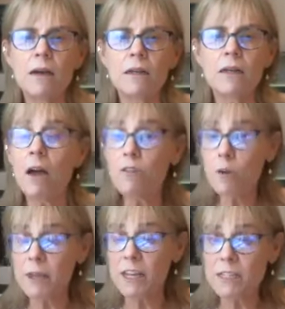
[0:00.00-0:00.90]

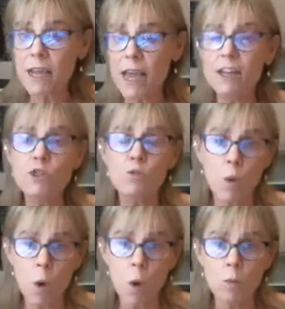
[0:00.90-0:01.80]
government and its
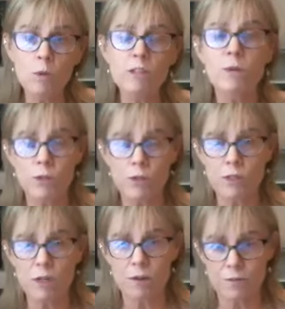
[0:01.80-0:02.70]
role with social
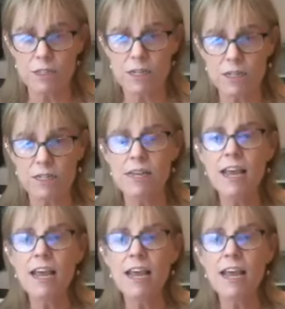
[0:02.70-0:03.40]
services.